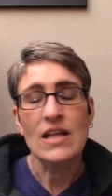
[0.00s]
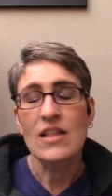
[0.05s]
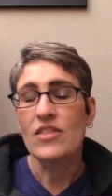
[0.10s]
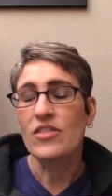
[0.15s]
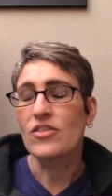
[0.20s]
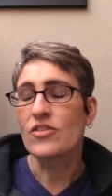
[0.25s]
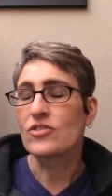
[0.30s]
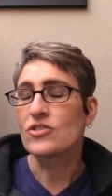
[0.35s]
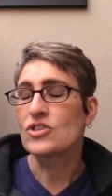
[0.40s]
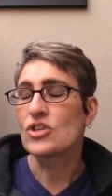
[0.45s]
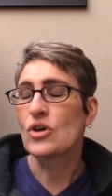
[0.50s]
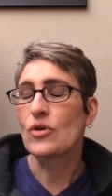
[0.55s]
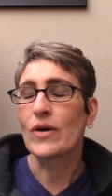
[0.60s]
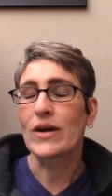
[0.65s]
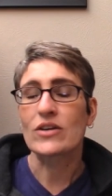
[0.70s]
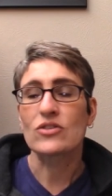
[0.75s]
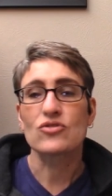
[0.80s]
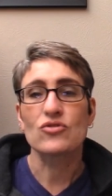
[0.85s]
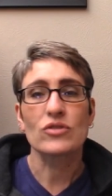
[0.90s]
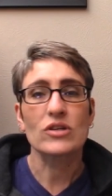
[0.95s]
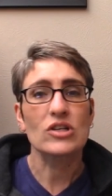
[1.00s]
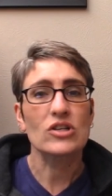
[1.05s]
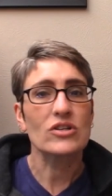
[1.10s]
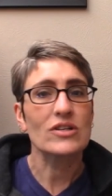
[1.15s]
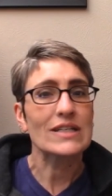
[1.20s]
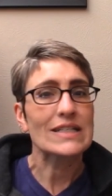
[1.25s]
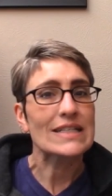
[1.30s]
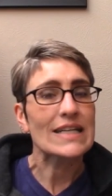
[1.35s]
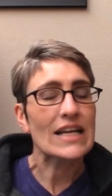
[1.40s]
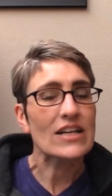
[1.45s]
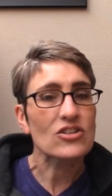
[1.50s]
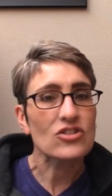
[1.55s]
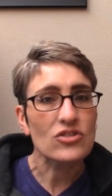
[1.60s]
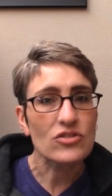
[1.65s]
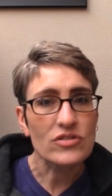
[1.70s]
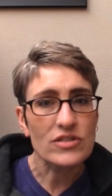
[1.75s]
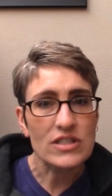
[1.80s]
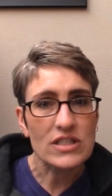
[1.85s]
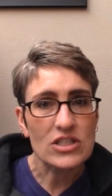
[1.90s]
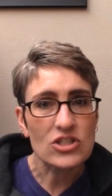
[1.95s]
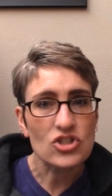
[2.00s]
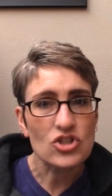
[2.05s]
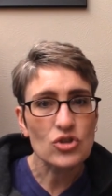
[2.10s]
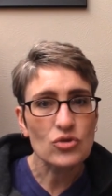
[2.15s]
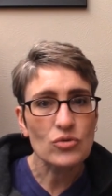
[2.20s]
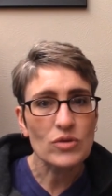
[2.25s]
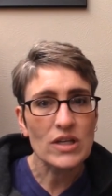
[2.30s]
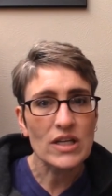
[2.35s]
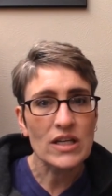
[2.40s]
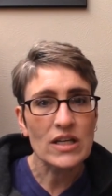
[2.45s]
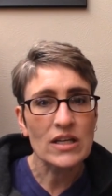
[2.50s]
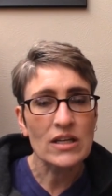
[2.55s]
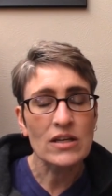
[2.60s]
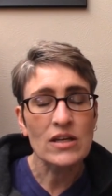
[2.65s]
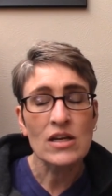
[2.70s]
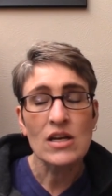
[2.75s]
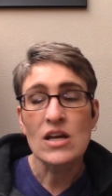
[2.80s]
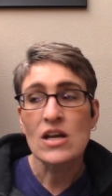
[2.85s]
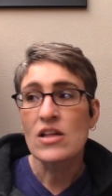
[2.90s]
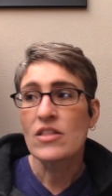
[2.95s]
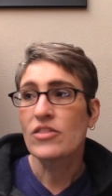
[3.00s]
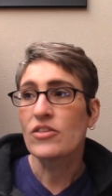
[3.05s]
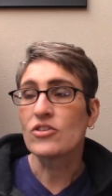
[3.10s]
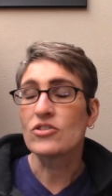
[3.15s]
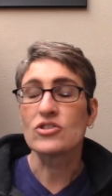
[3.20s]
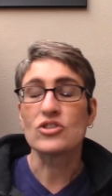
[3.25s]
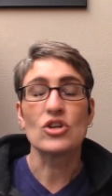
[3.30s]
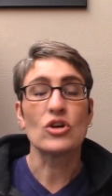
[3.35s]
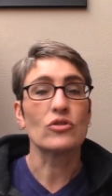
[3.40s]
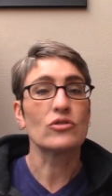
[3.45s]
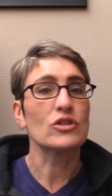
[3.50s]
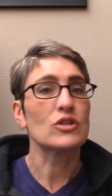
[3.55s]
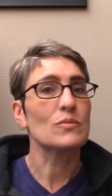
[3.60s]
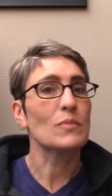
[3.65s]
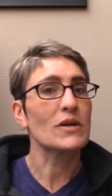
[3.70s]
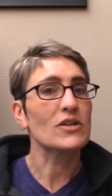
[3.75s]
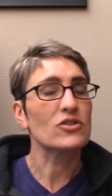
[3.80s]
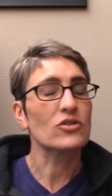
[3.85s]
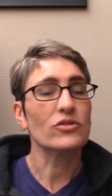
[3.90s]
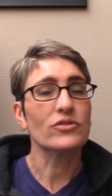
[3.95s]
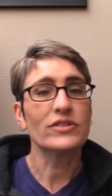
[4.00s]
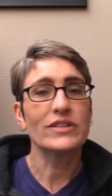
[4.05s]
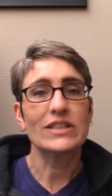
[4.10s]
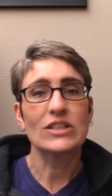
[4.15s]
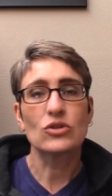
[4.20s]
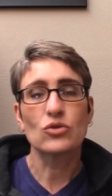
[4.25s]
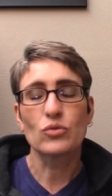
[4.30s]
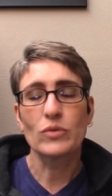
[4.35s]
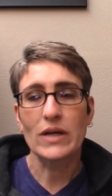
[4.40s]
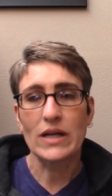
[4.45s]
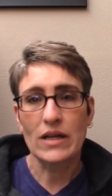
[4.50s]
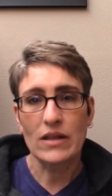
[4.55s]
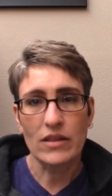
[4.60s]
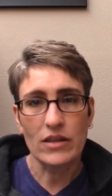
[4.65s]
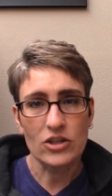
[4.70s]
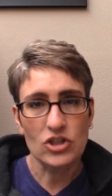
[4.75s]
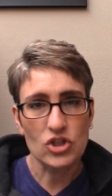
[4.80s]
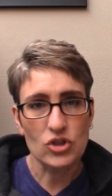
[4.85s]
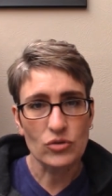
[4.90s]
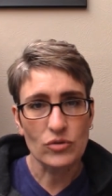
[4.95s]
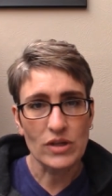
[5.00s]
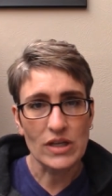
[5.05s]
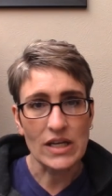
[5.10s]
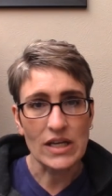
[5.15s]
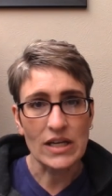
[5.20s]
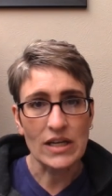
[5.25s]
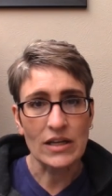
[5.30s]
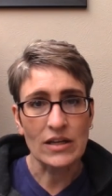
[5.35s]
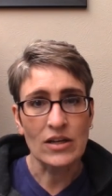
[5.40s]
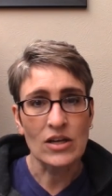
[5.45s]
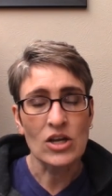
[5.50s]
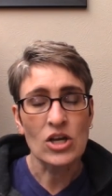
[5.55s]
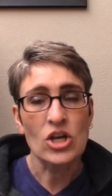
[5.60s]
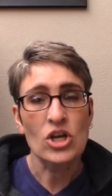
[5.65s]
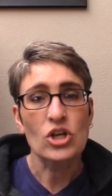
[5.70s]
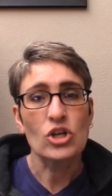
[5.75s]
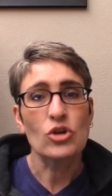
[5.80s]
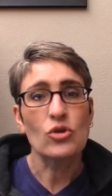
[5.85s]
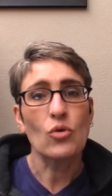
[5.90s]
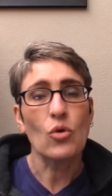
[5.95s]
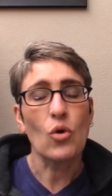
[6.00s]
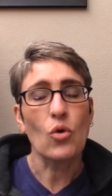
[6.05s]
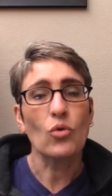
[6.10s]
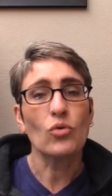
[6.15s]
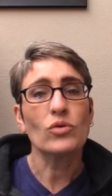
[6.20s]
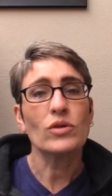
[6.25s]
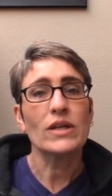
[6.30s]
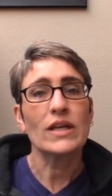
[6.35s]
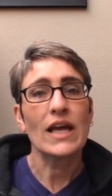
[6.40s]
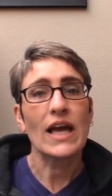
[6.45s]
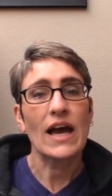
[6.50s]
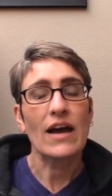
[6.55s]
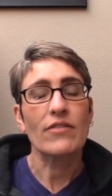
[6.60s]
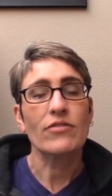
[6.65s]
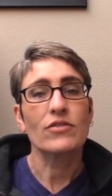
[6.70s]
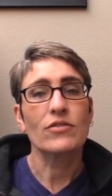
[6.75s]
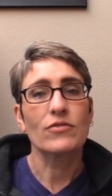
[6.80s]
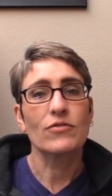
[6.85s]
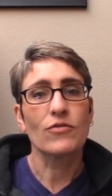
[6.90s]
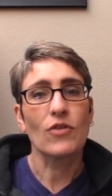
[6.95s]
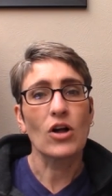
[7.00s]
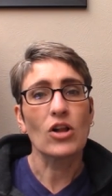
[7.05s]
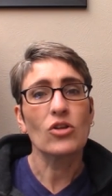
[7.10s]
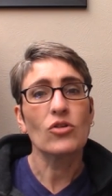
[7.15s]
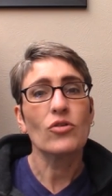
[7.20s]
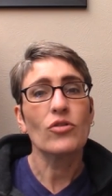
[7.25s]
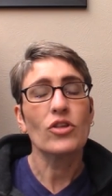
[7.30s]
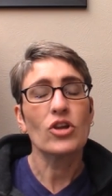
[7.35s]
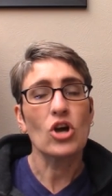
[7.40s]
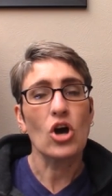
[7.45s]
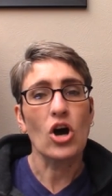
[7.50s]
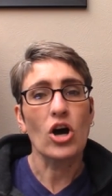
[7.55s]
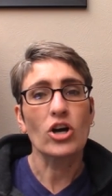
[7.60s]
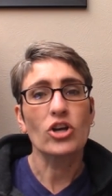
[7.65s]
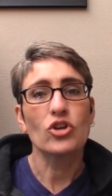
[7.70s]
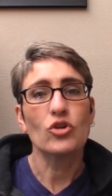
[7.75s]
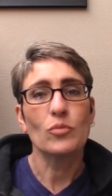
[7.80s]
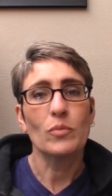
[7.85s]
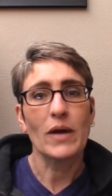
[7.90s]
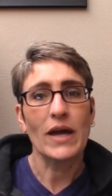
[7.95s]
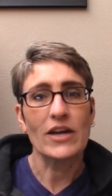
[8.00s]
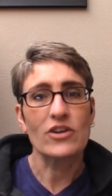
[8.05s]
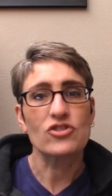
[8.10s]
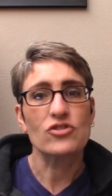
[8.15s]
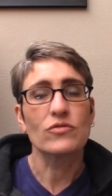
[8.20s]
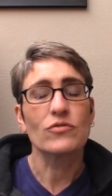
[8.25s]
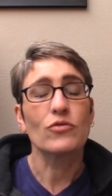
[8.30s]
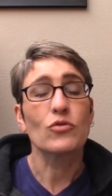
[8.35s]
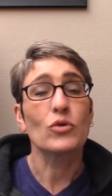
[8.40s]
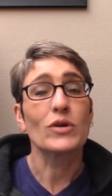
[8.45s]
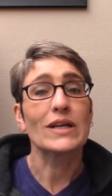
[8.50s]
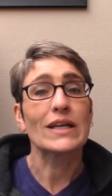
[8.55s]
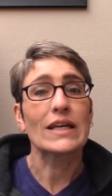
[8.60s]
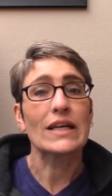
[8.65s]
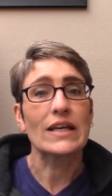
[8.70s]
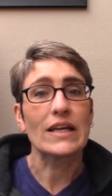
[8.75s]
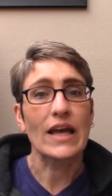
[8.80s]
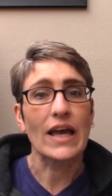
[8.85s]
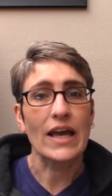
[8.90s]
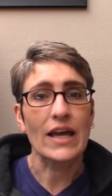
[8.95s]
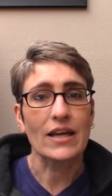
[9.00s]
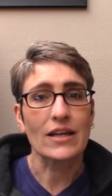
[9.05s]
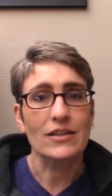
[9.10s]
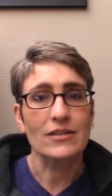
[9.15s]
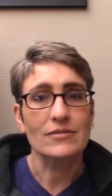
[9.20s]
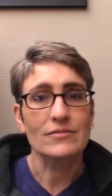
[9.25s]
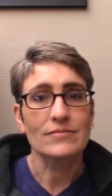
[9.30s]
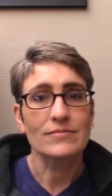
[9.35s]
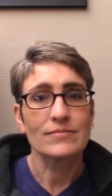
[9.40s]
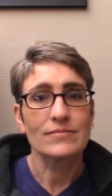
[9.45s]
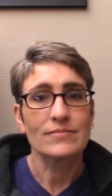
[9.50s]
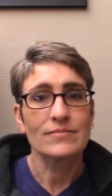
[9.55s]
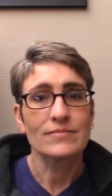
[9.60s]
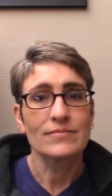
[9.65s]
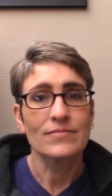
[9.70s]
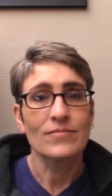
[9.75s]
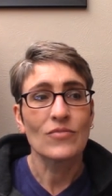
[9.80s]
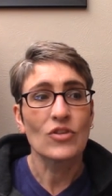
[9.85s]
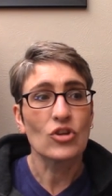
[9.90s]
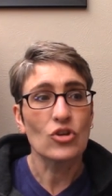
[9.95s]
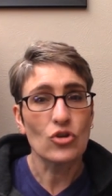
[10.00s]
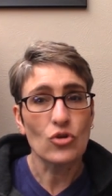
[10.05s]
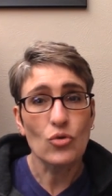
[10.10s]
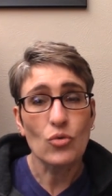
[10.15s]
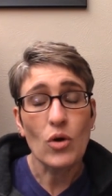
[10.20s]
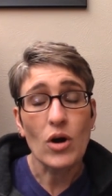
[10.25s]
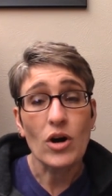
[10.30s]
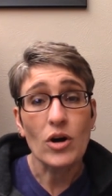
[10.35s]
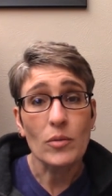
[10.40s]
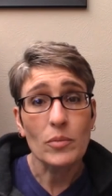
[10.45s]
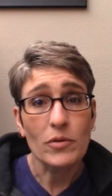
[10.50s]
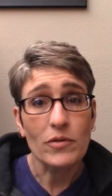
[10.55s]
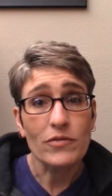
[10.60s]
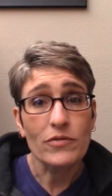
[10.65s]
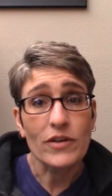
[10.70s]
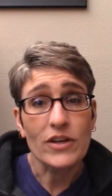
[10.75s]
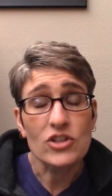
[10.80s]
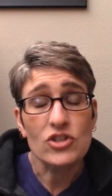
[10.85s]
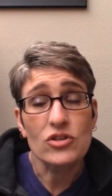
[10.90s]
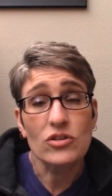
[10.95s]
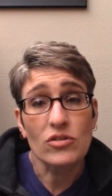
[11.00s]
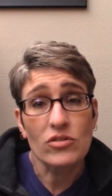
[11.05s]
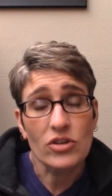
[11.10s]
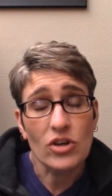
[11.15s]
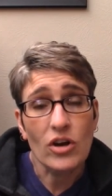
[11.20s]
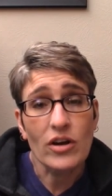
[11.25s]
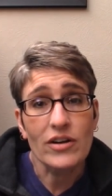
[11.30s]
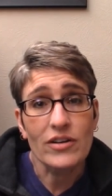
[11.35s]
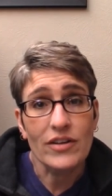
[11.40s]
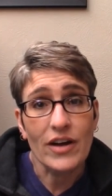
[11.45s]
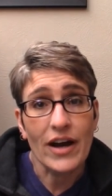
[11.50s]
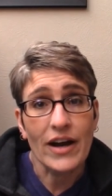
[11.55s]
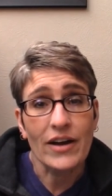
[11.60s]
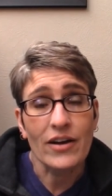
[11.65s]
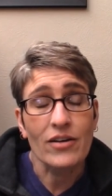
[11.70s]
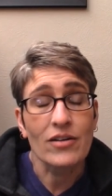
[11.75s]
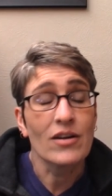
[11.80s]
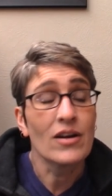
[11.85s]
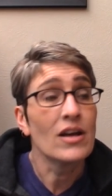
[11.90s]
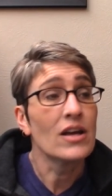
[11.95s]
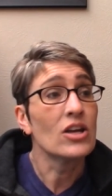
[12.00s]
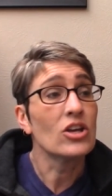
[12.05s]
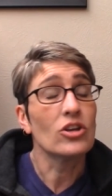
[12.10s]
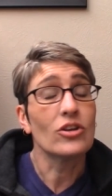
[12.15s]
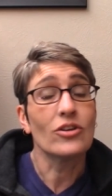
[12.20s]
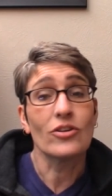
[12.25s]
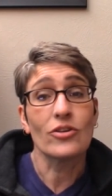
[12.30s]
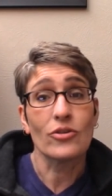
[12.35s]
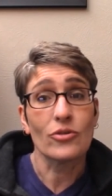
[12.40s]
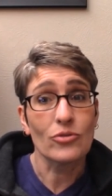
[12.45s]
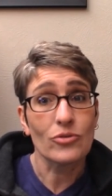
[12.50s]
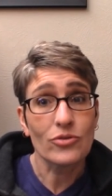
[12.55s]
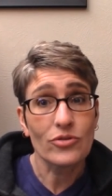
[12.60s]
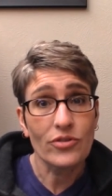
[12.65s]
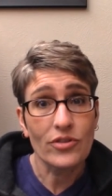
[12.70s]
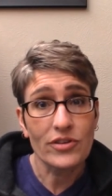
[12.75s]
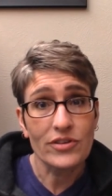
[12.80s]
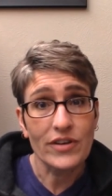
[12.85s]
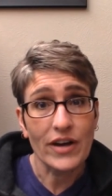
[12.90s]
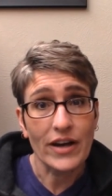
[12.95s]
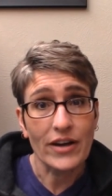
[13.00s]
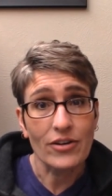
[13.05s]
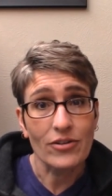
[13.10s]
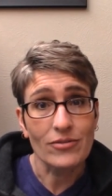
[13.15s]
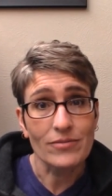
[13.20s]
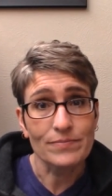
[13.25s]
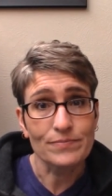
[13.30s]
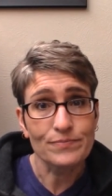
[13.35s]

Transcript: There's no extra credentials that you need. There's no special degree that you need. You only have to follow the occupation for gain. You are a professional yarn dyer. Use the title.